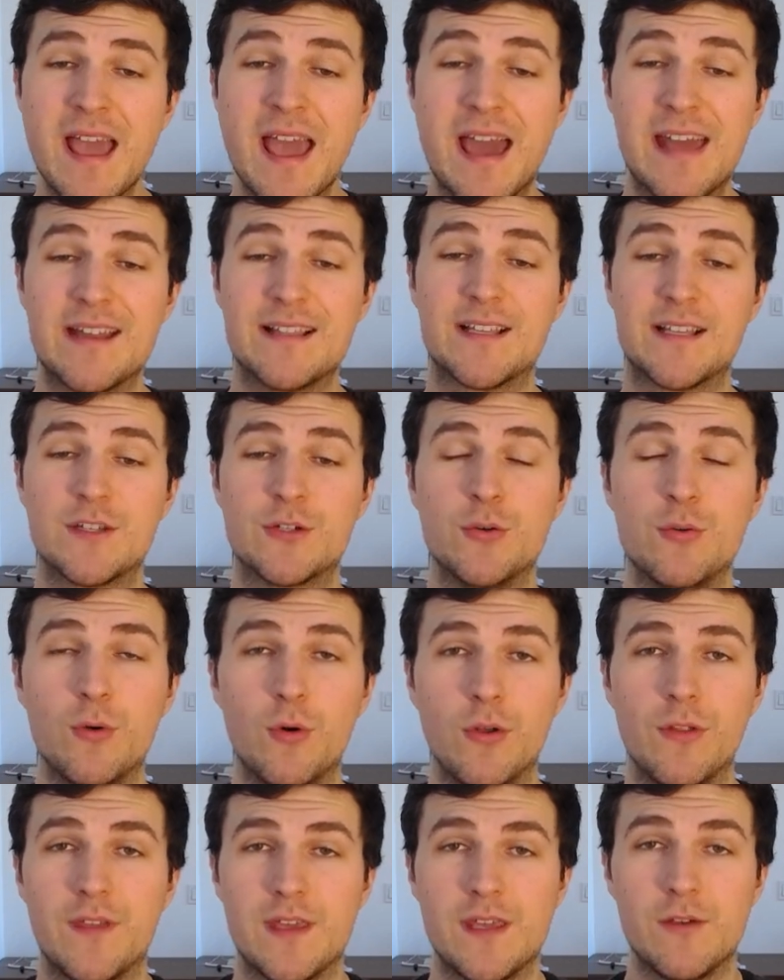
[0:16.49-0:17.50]
And it's a
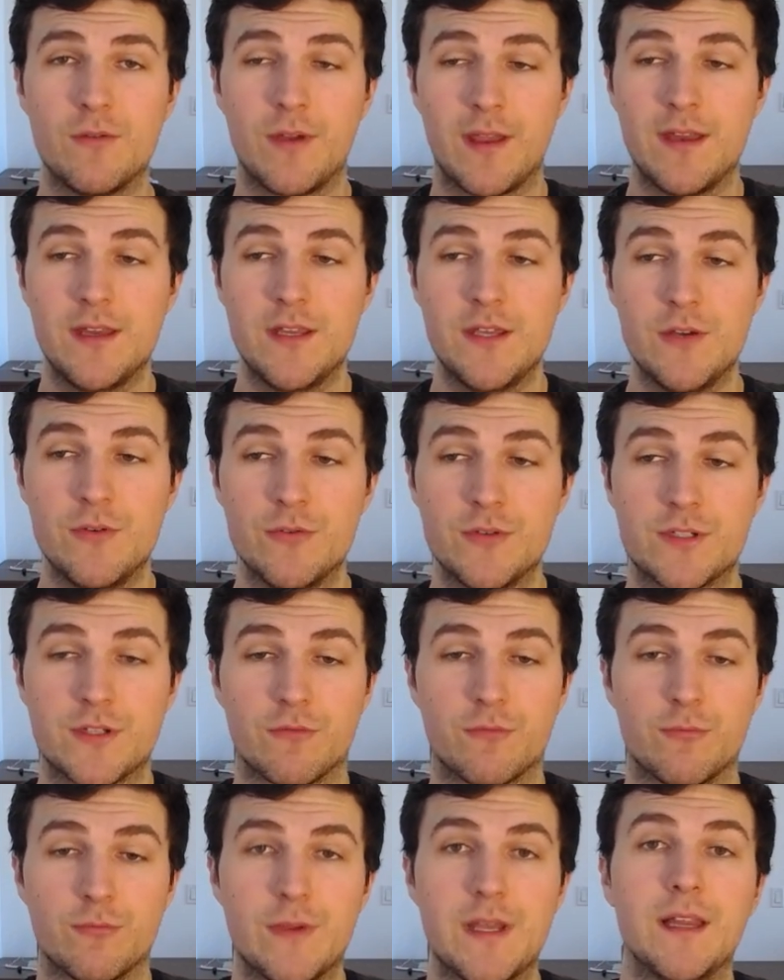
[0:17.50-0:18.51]
tool that you can use to
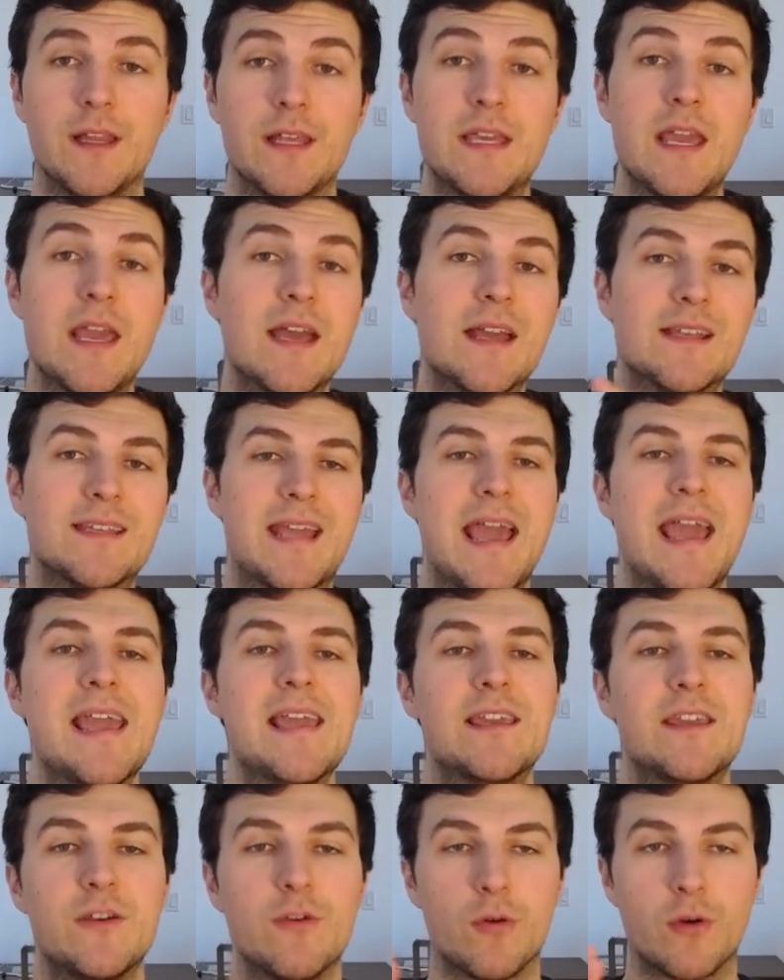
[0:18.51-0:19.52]
really
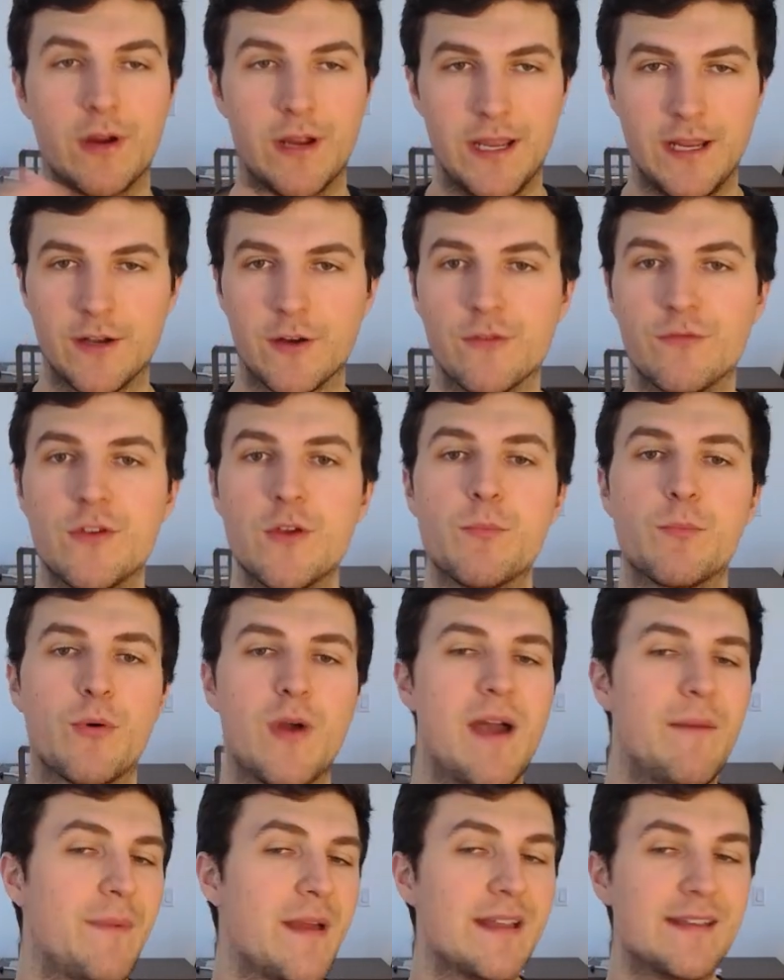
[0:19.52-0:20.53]
take your interview
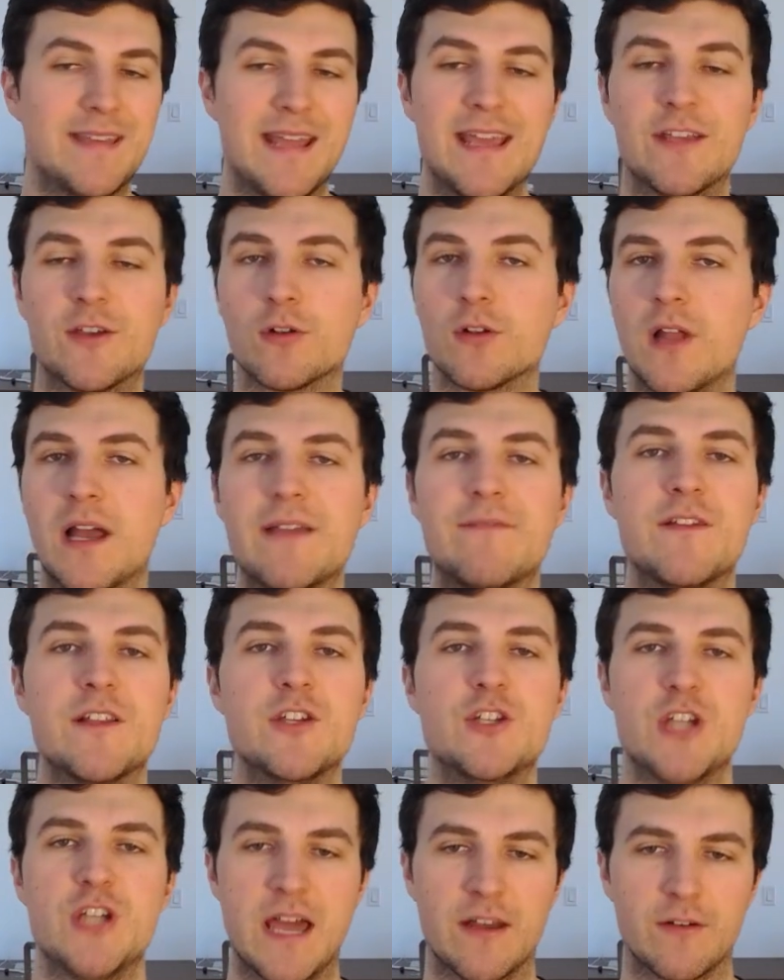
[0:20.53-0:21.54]
prep and take your life in
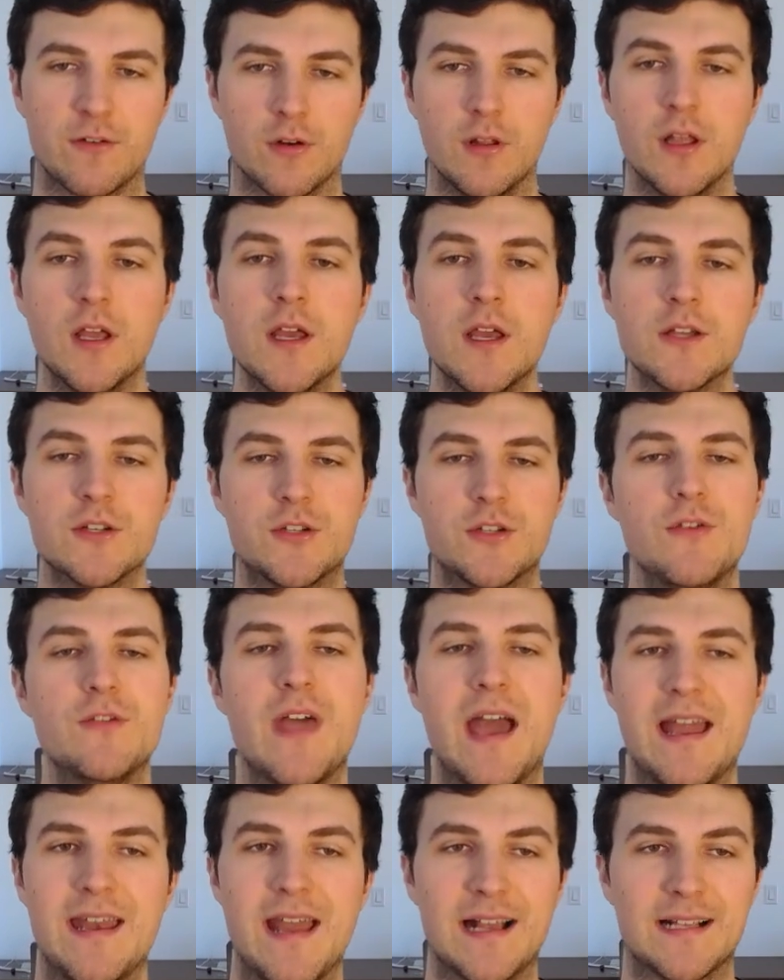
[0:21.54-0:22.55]
general to
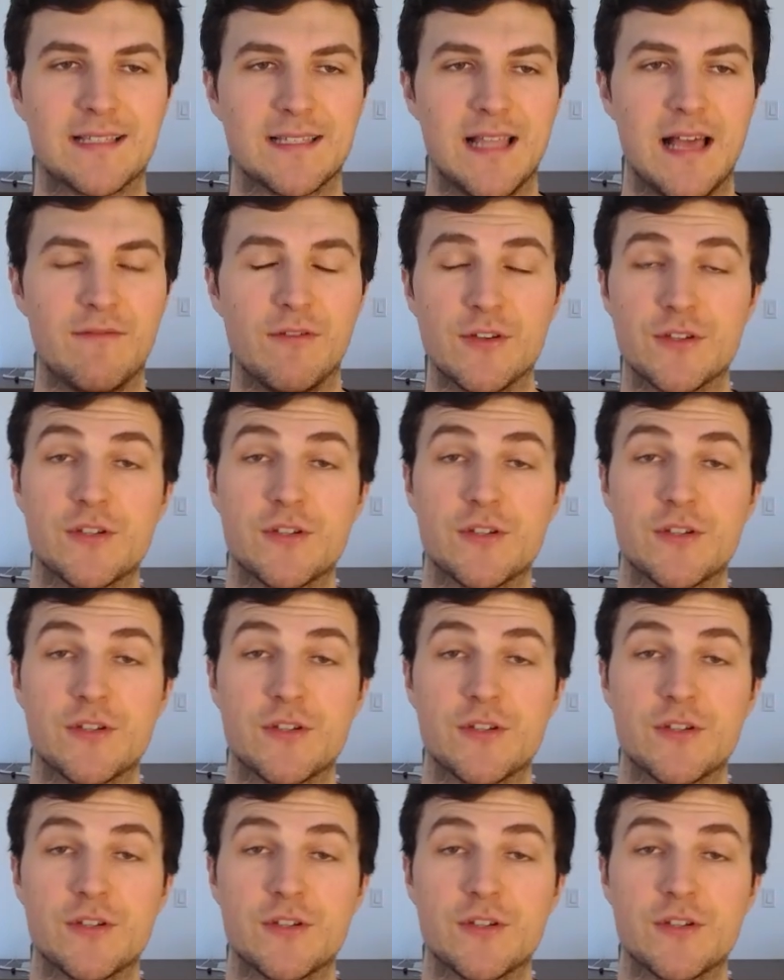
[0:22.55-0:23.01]
that next level.